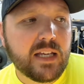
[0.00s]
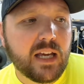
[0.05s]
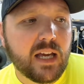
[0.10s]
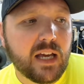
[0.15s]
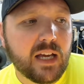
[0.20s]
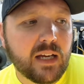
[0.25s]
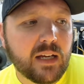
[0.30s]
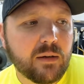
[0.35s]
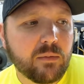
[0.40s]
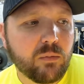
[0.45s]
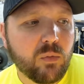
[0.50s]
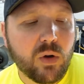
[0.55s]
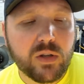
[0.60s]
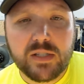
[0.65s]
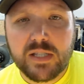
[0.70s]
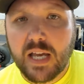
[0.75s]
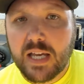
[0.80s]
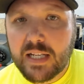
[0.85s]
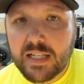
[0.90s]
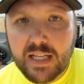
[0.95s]

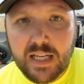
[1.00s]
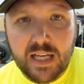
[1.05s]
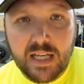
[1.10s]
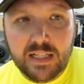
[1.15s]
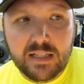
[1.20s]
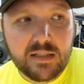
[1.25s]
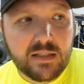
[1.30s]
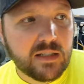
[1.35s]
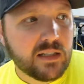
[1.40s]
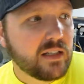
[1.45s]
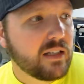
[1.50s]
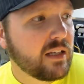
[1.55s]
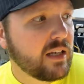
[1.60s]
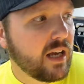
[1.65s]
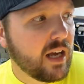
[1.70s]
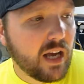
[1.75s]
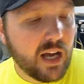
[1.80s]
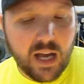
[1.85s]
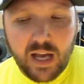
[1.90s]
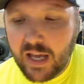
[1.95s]
Once I did,
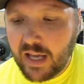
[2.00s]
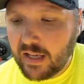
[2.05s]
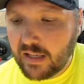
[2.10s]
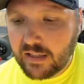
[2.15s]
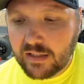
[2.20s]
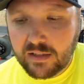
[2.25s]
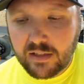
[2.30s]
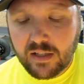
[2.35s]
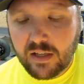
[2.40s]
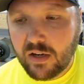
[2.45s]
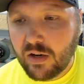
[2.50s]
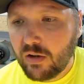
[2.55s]
I